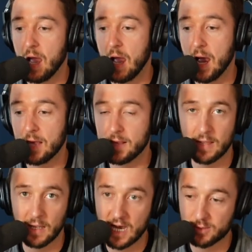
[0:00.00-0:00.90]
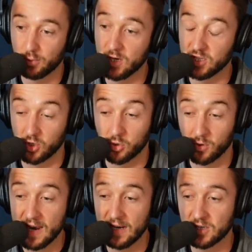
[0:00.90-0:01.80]
And then the last point is
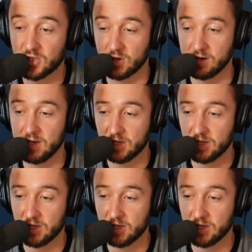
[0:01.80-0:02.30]
great uncertainty